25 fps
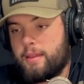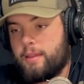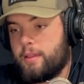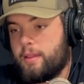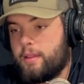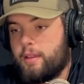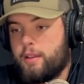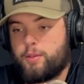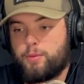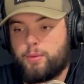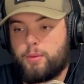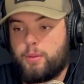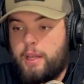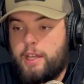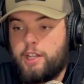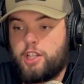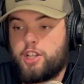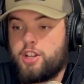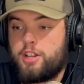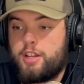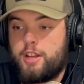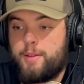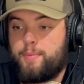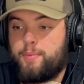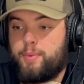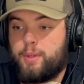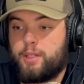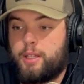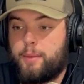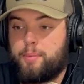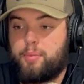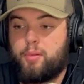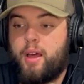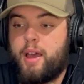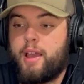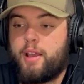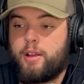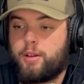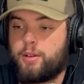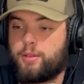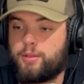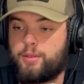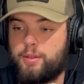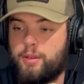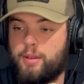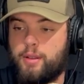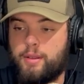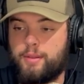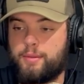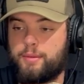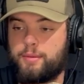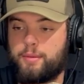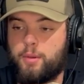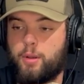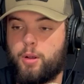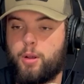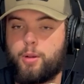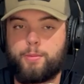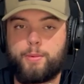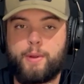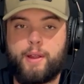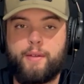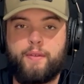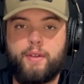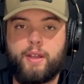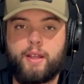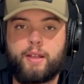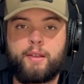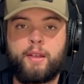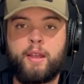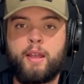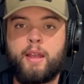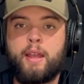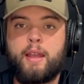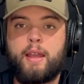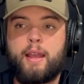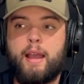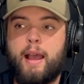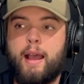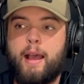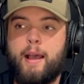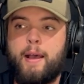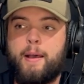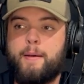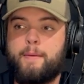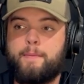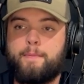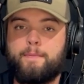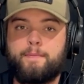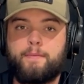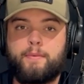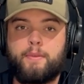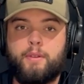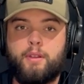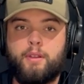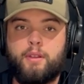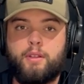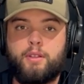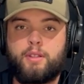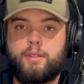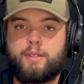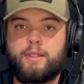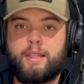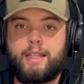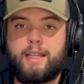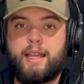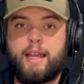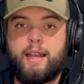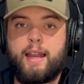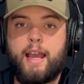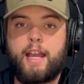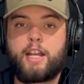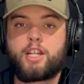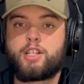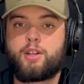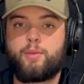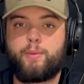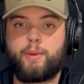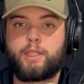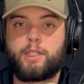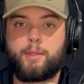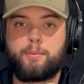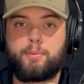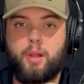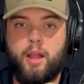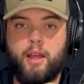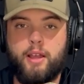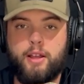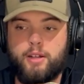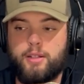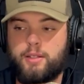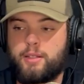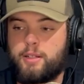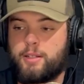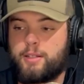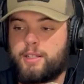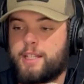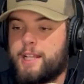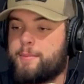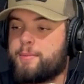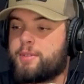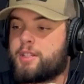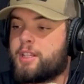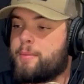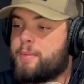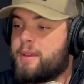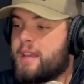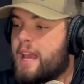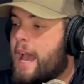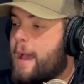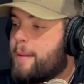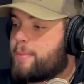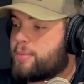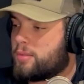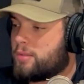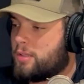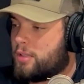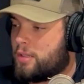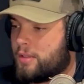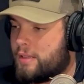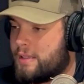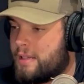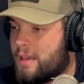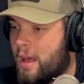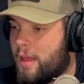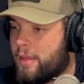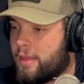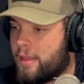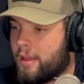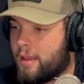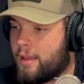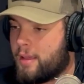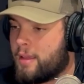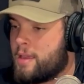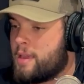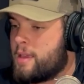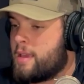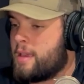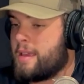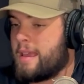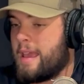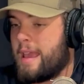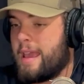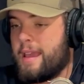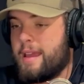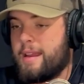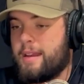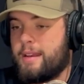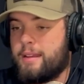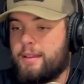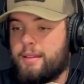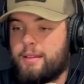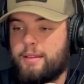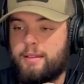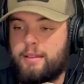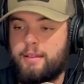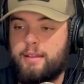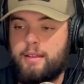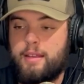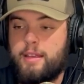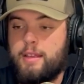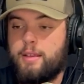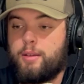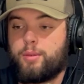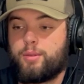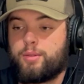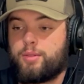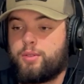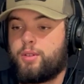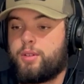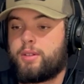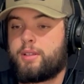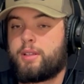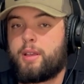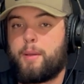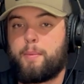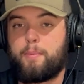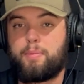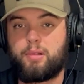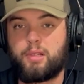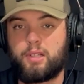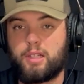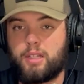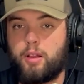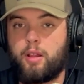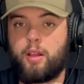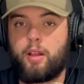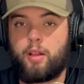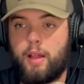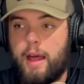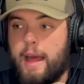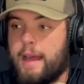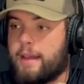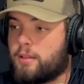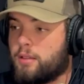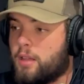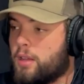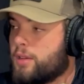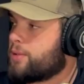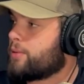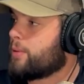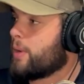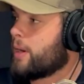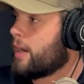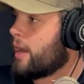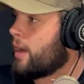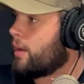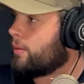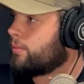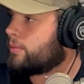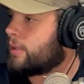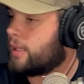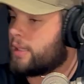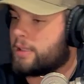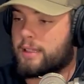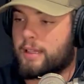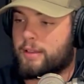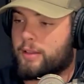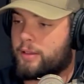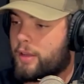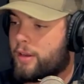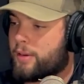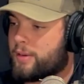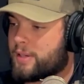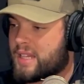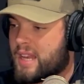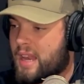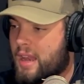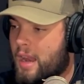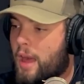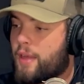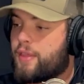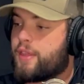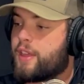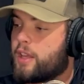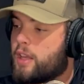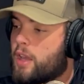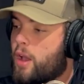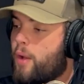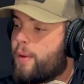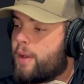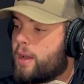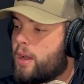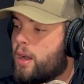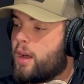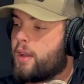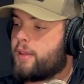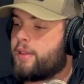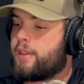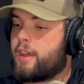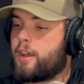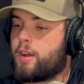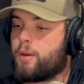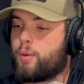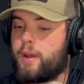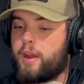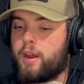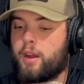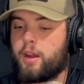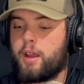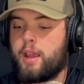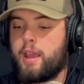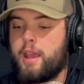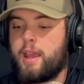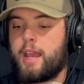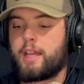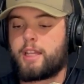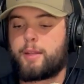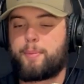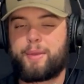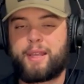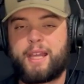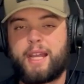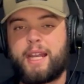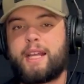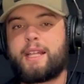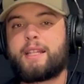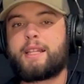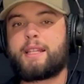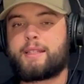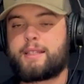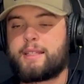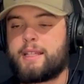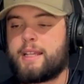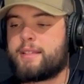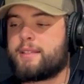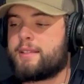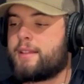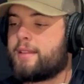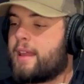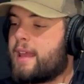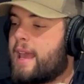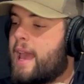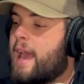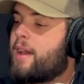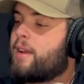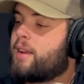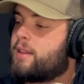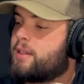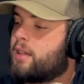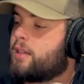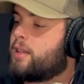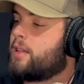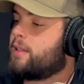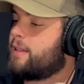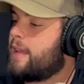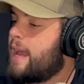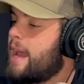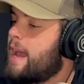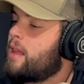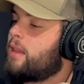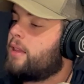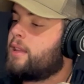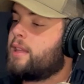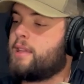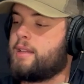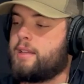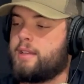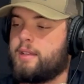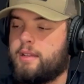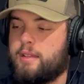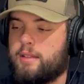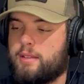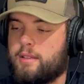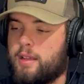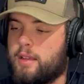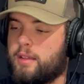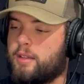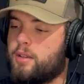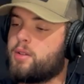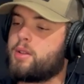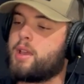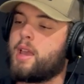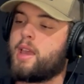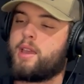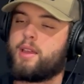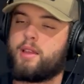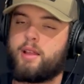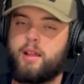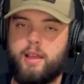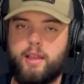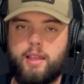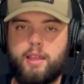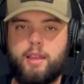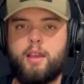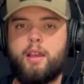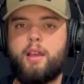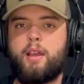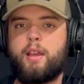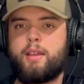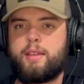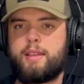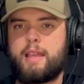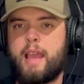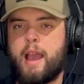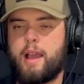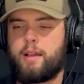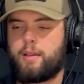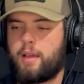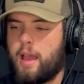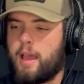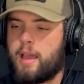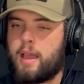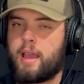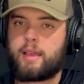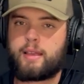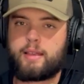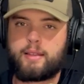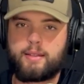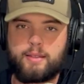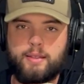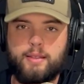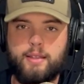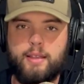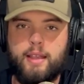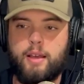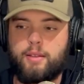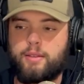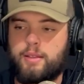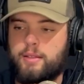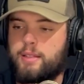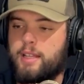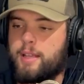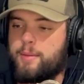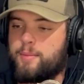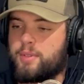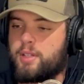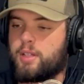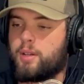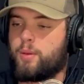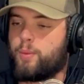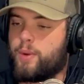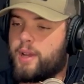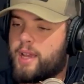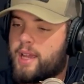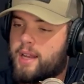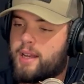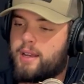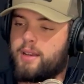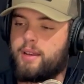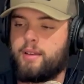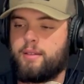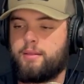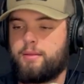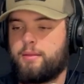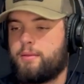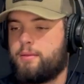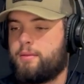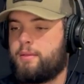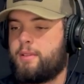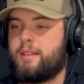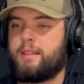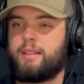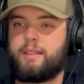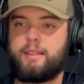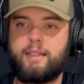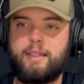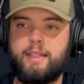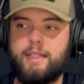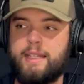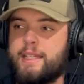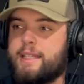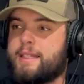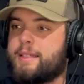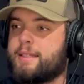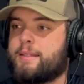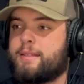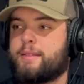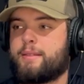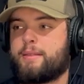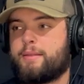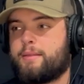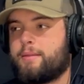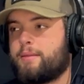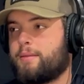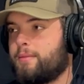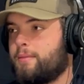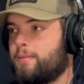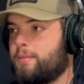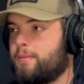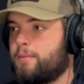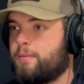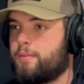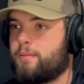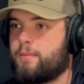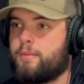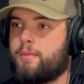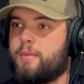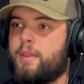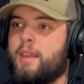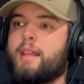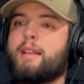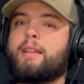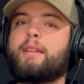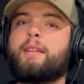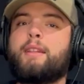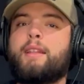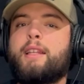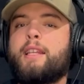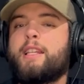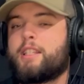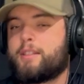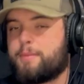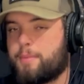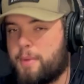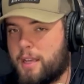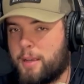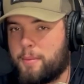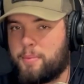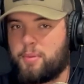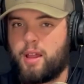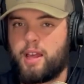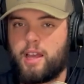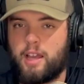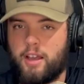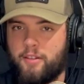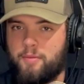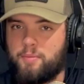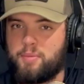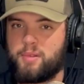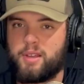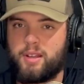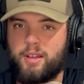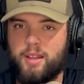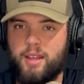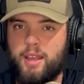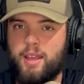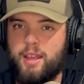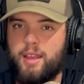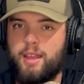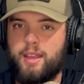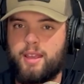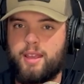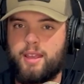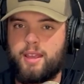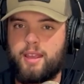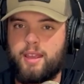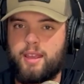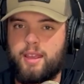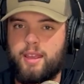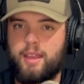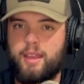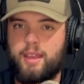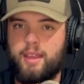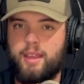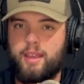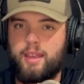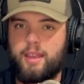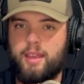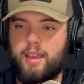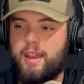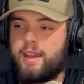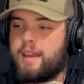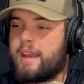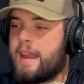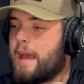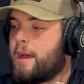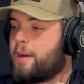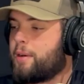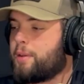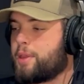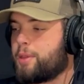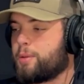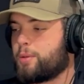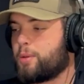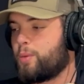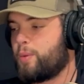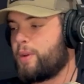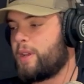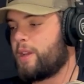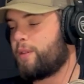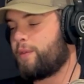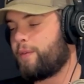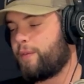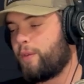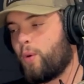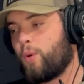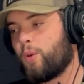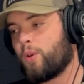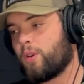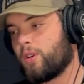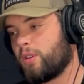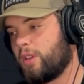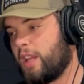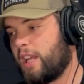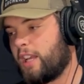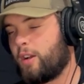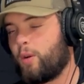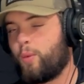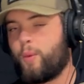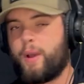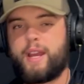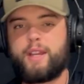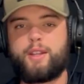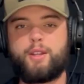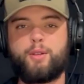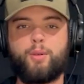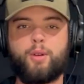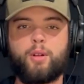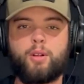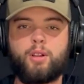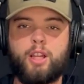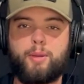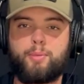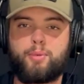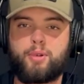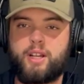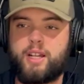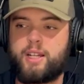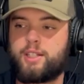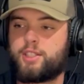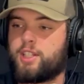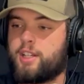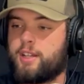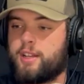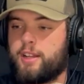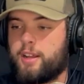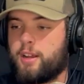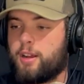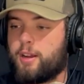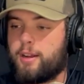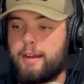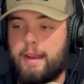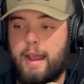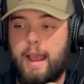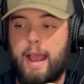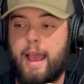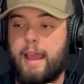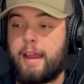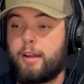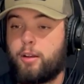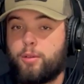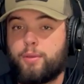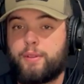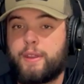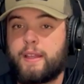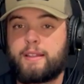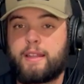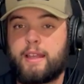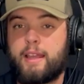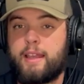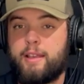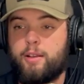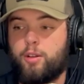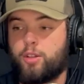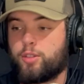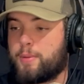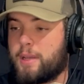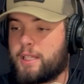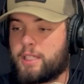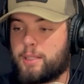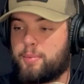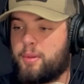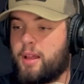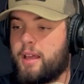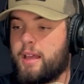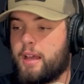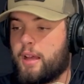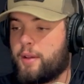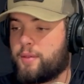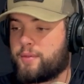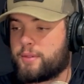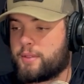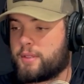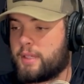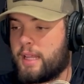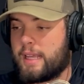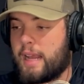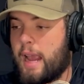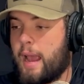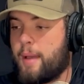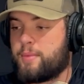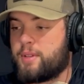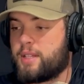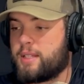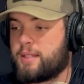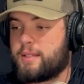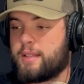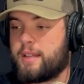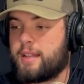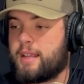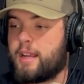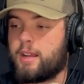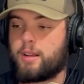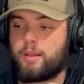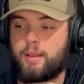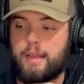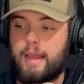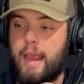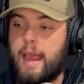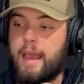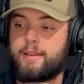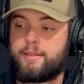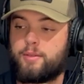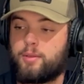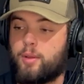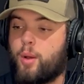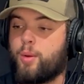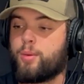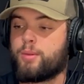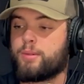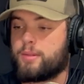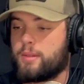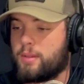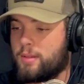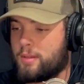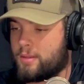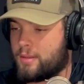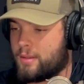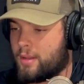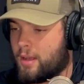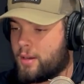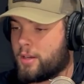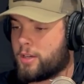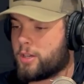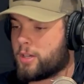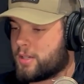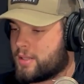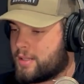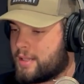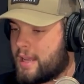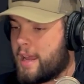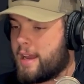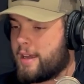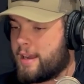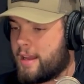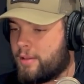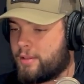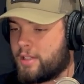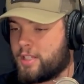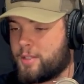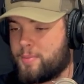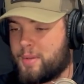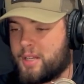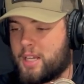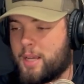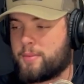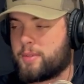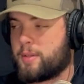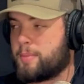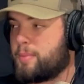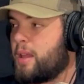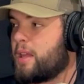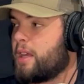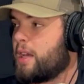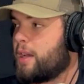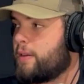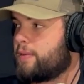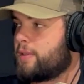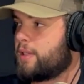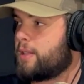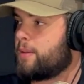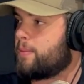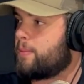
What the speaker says: His relationship with the players is horrific. Just the connection with the players, there seems to be absolutely nothing. And the Eagles look completely lackluster right now. There is nothing going on there, where at the beginning of the season they had a ton of talent, and it's like, okay, like, yeah, I can see how this team's going to win. At least make a playoff bid. And now through week 4, like a way too early prediction here, I don't think the Eagles make the playoffs. Like, I'm just sitting here like, I don't understand how this becomes a playoff team.